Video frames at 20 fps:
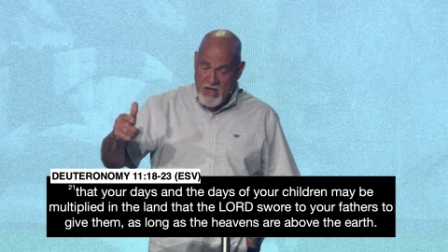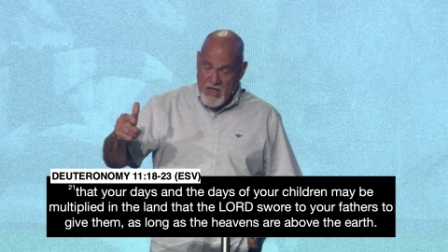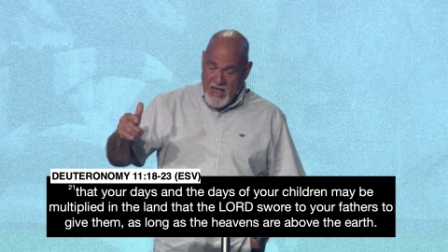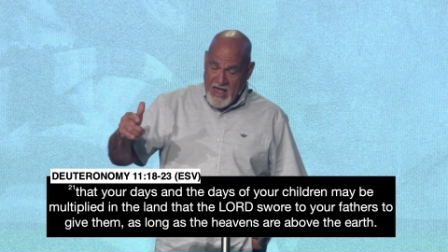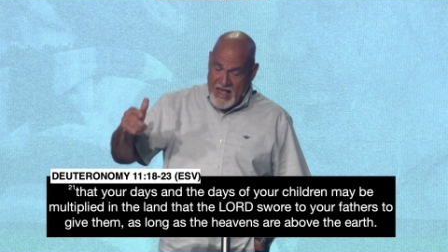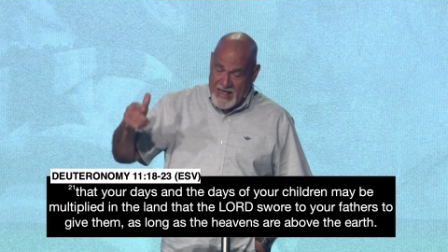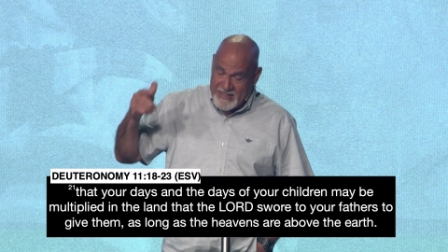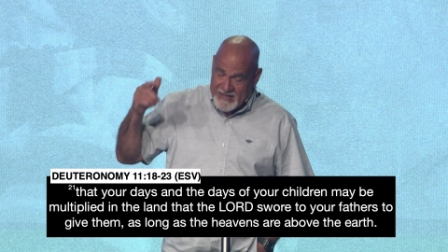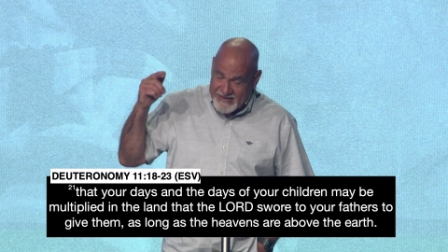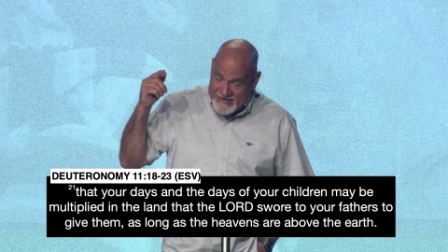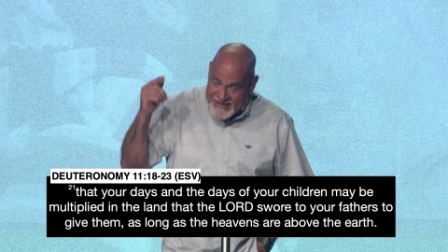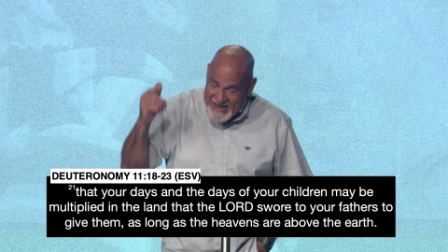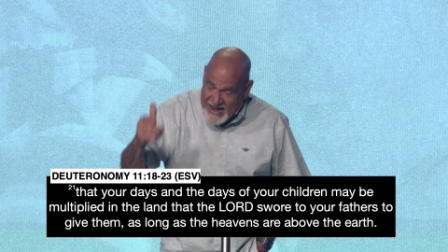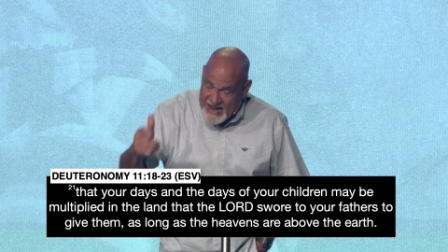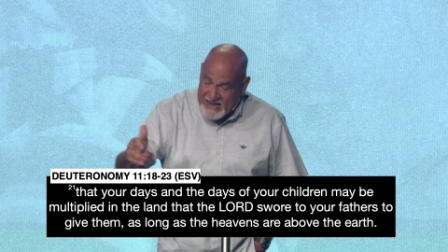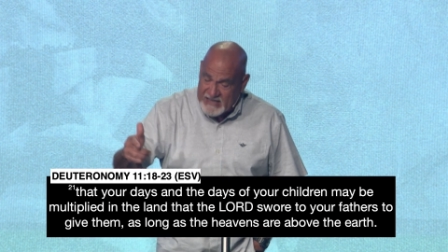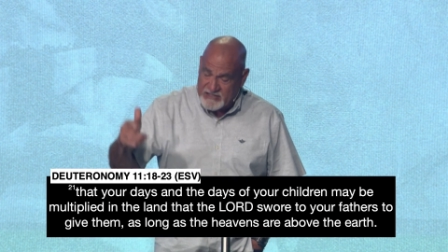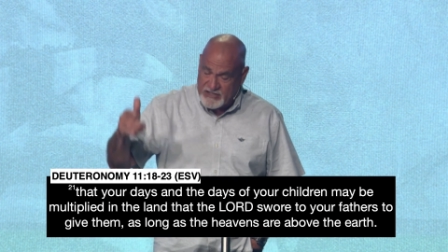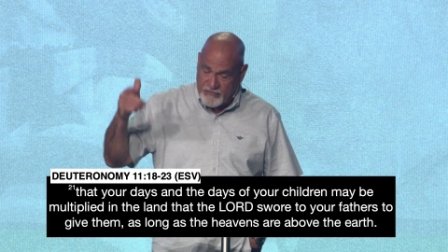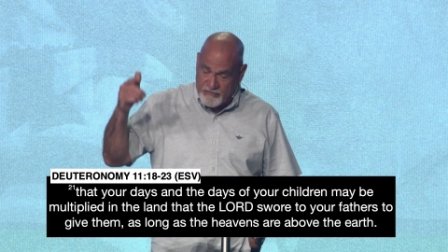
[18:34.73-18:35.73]
and the
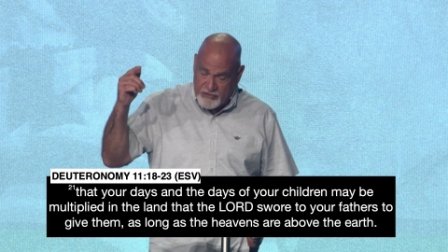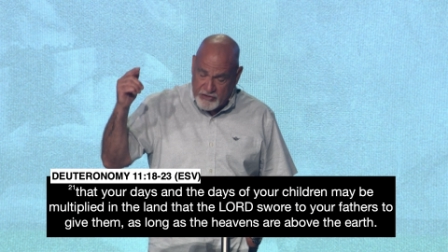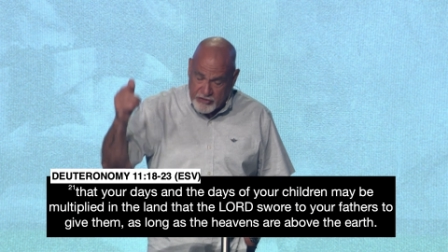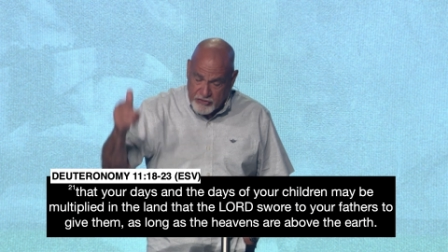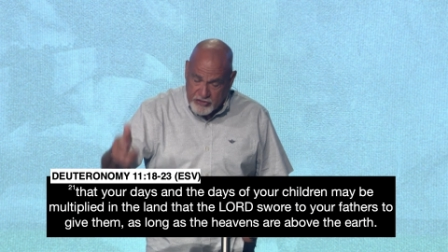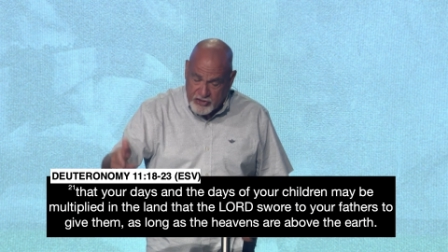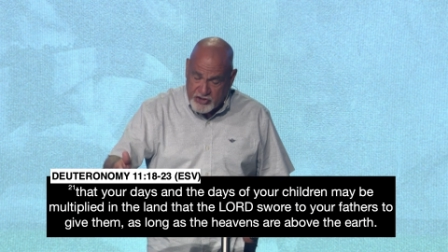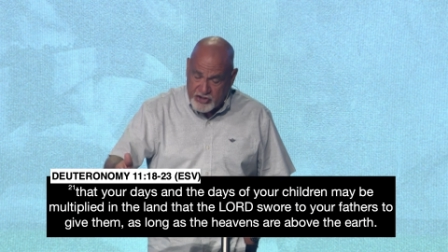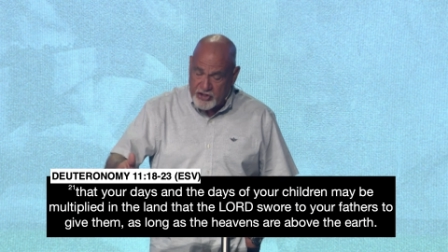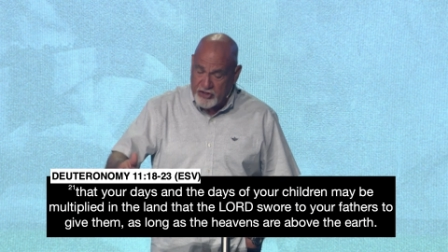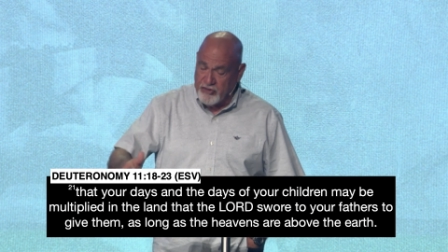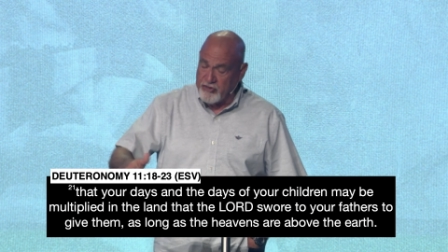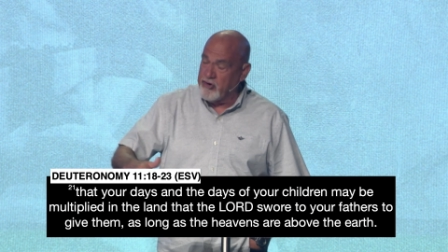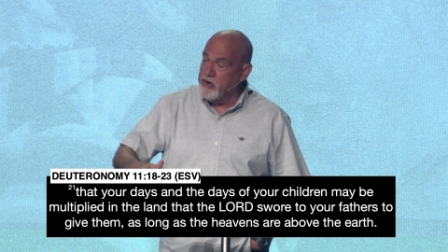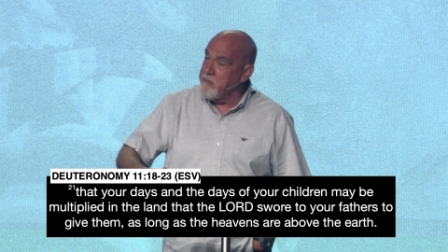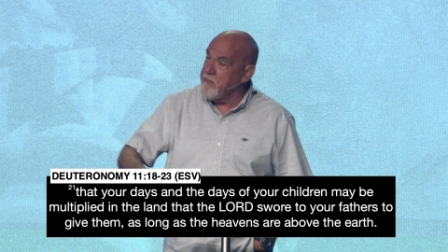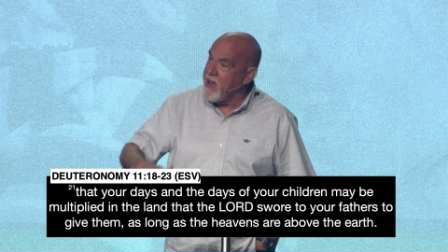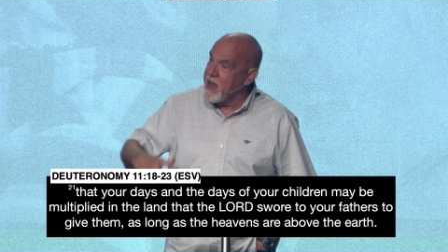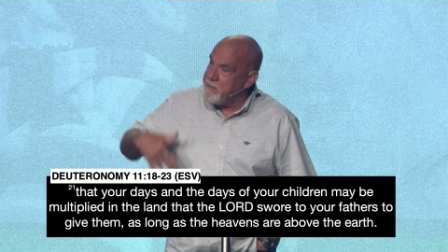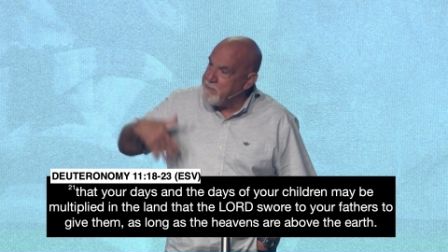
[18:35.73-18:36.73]
days of your
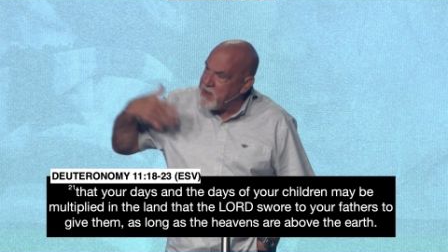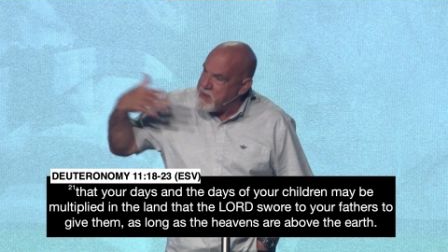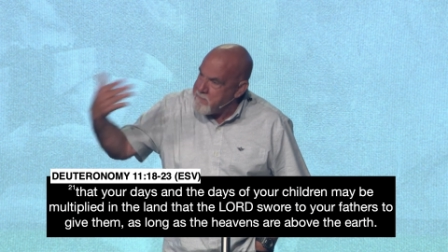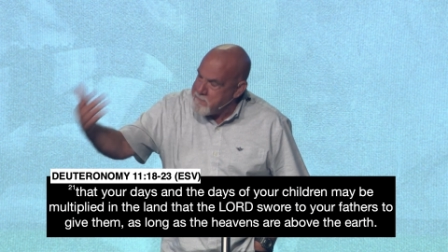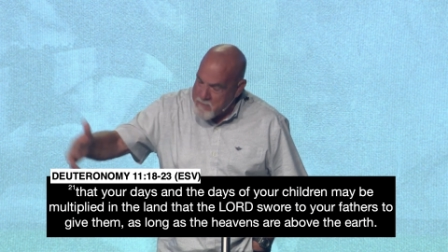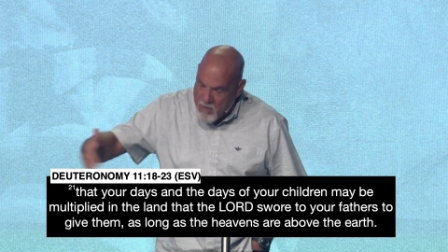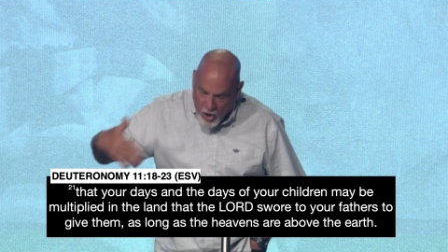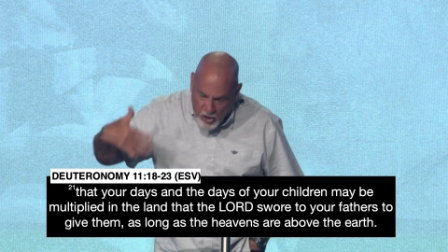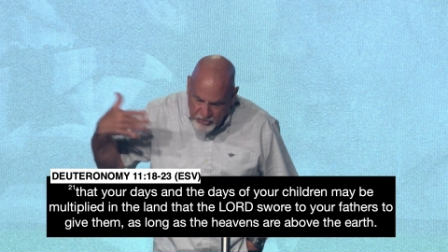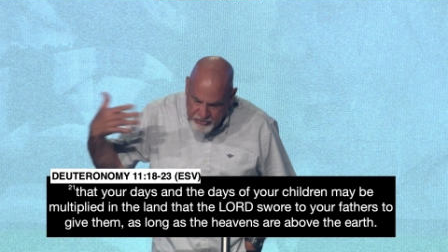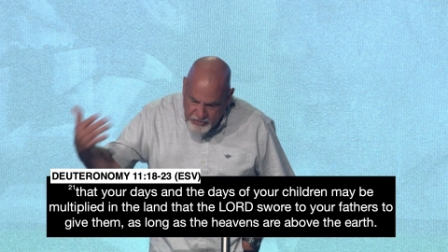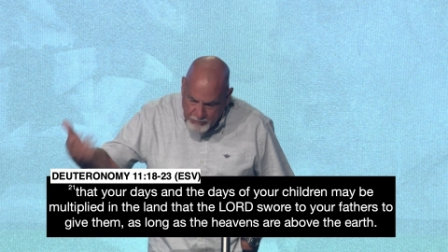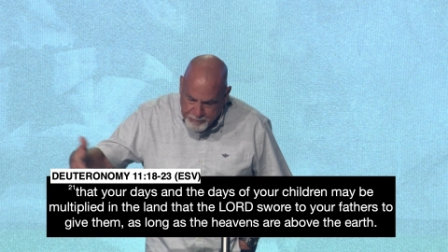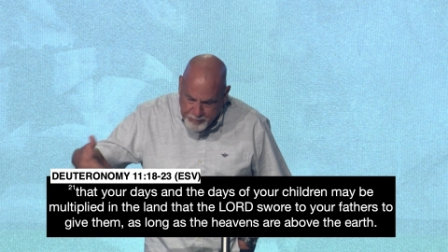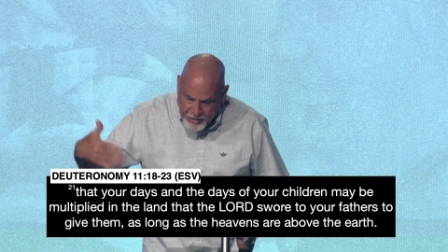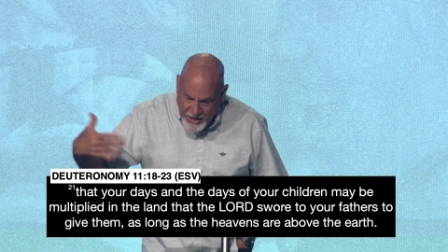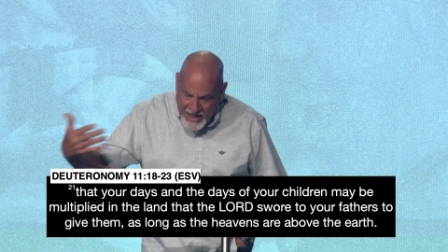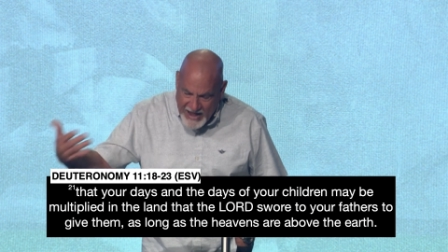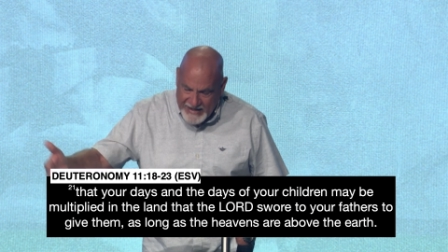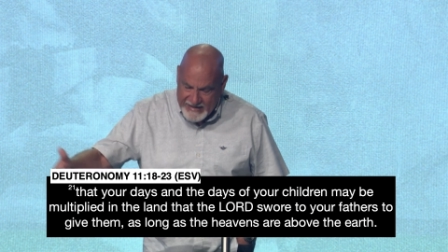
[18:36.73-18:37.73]
children may be
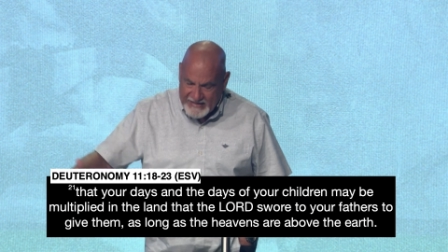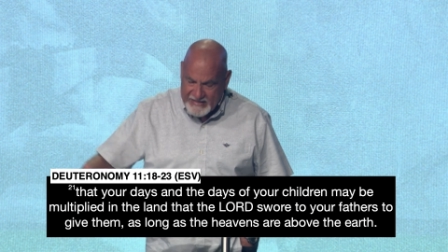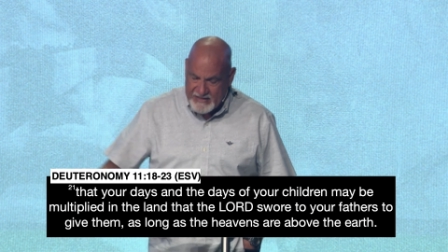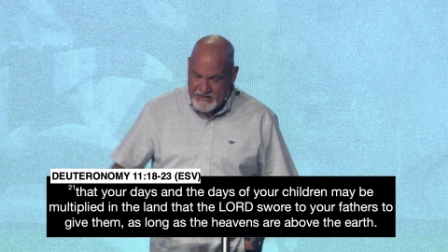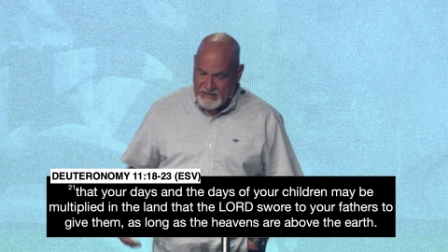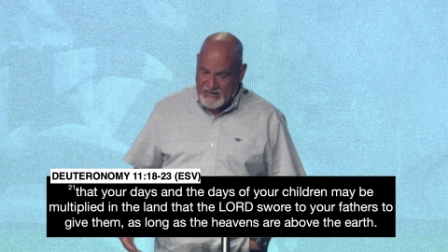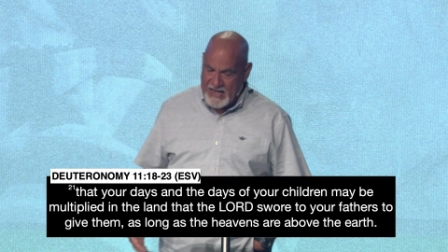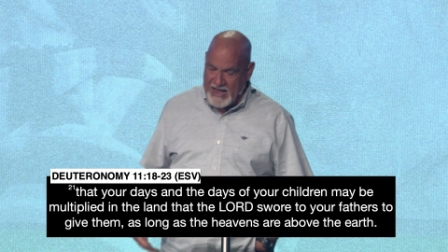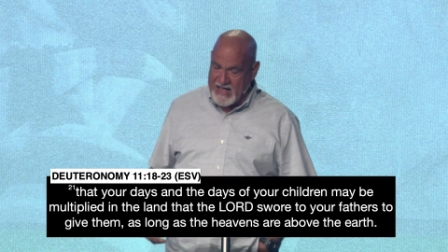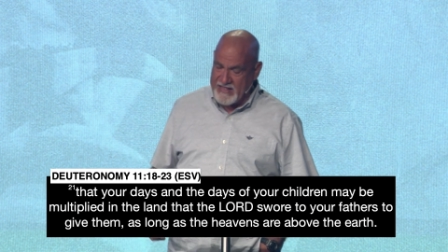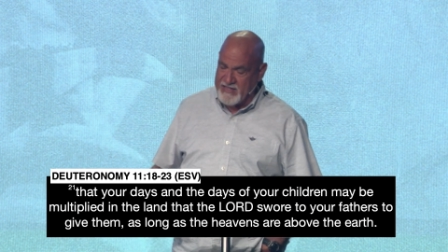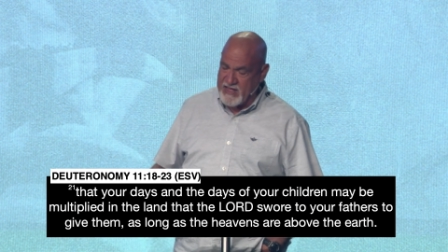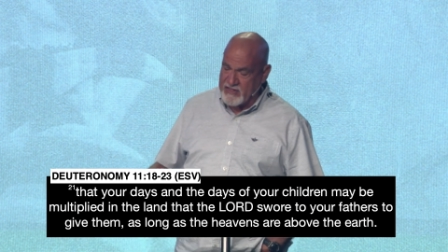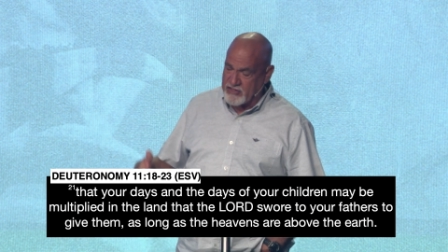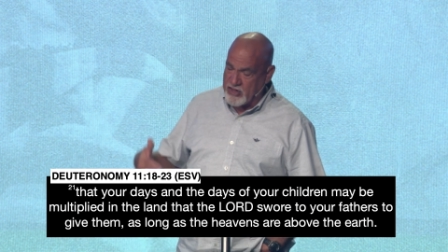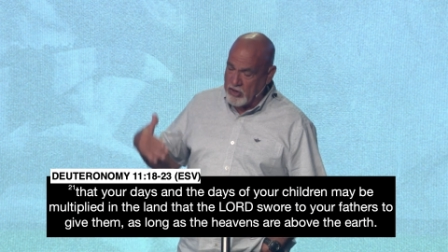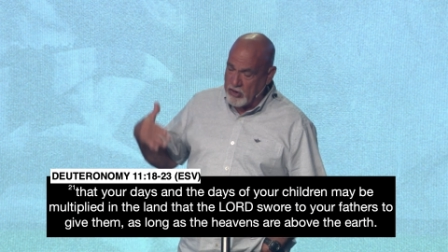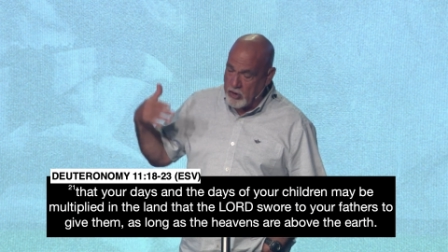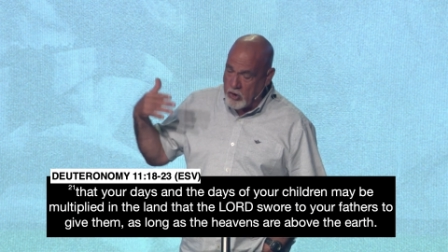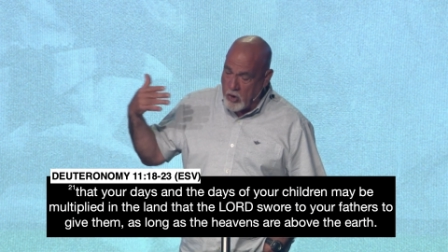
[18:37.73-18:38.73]
multiplied in the land that
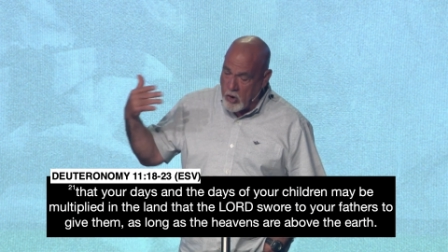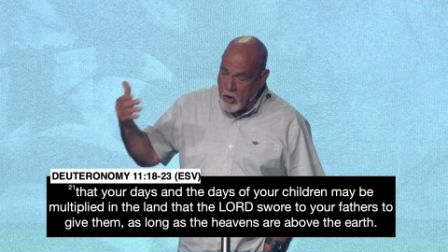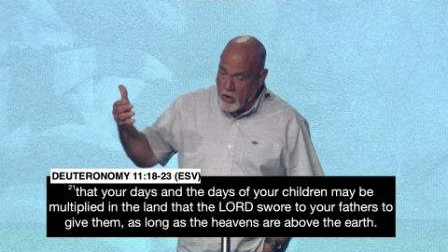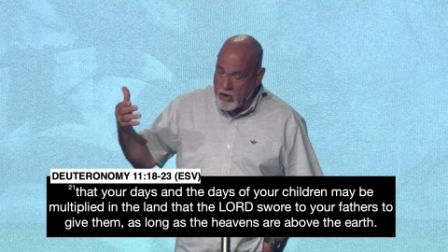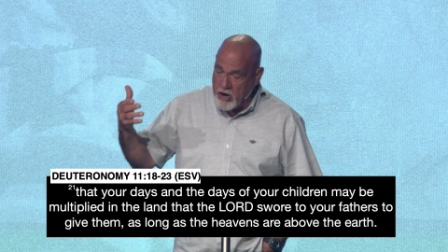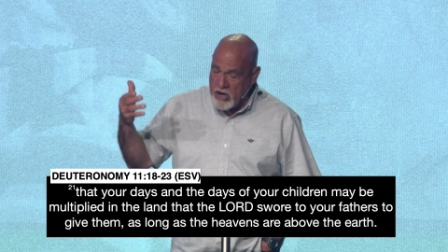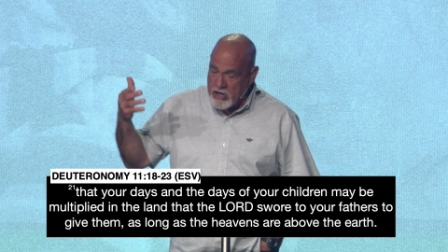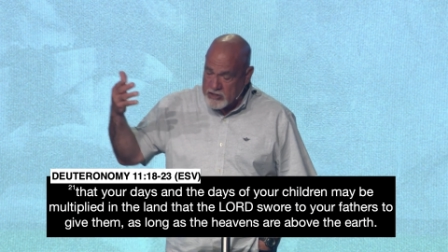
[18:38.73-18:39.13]
the Lord